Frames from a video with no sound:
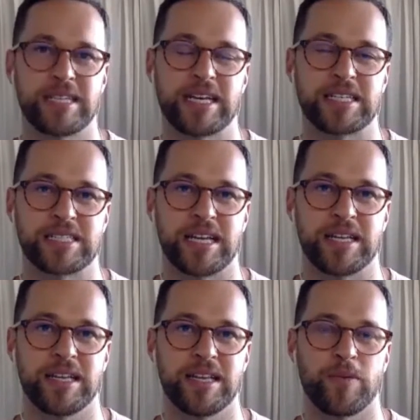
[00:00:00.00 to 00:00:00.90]
things
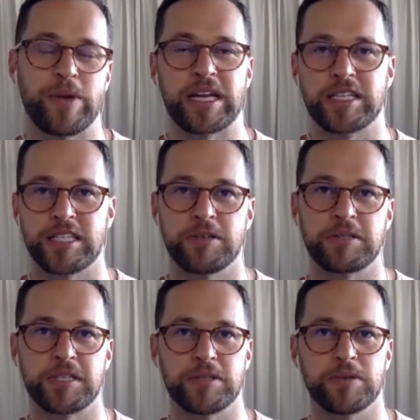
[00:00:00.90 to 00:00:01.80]
that we can do
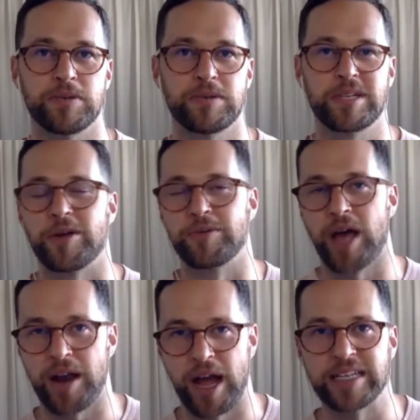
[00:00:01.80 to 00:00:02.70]
to,
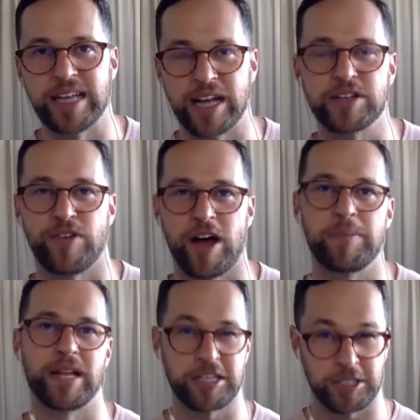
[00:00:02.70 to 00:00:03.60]
not identify
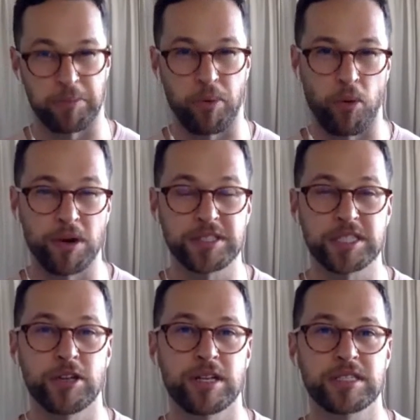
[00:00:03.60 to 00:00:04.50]
but like support
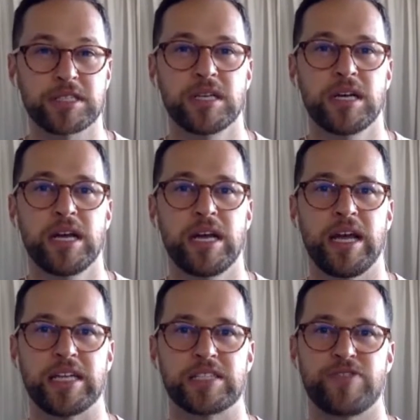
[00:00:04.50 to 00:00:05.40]
students,
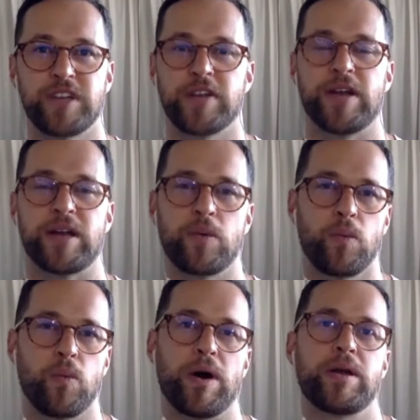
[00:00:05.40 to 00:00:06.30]
is figure out like
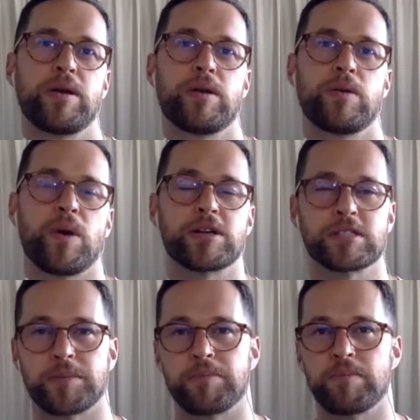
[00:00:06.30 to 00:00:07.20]
where's
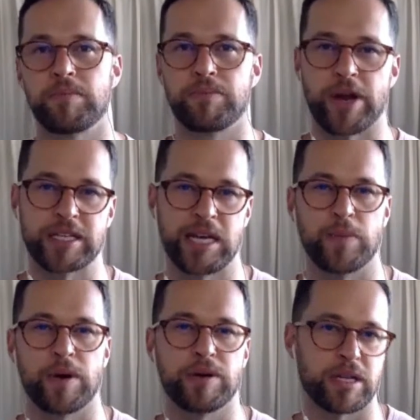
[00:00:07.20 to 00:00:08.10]
the
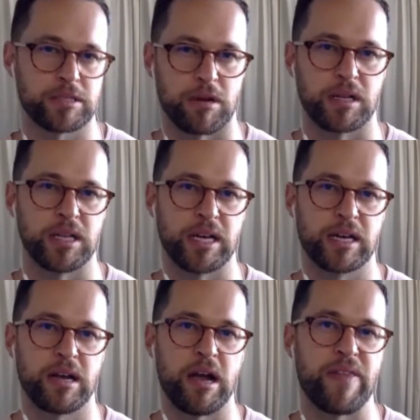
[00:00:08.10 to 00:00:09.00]
breakdown, where are they
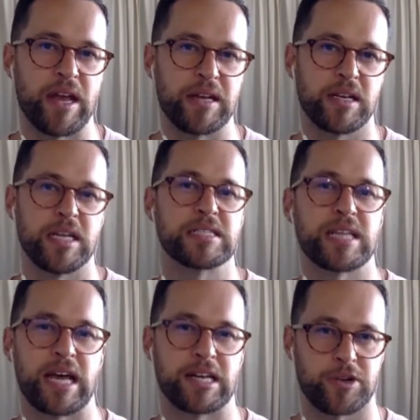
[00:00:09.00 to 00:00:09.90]
struggling, and then is
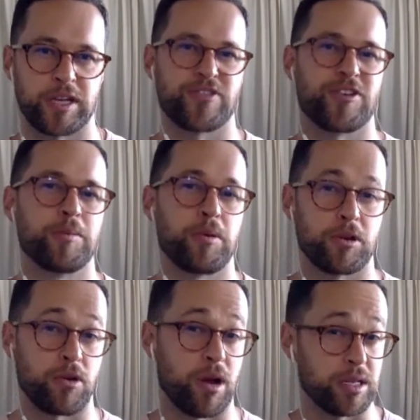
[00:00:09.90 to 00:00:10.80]
that transferable
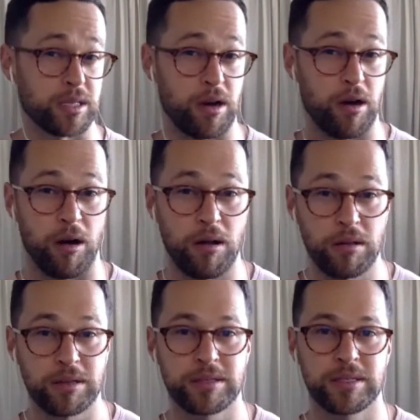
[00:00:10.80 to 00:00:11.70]
across
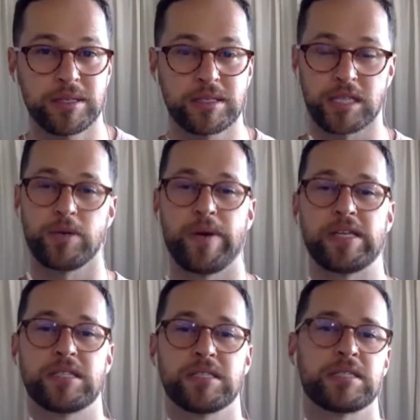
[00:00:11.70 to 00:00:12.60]
all
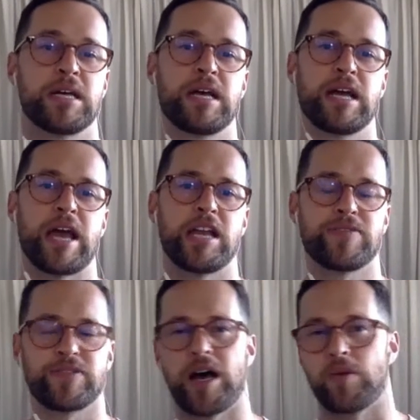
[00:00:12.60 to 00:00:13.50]
situations, and
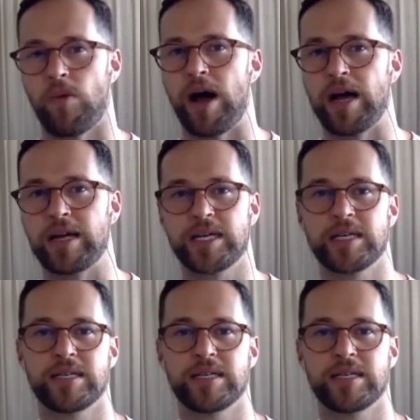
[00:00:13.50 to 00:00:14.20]
if not, why?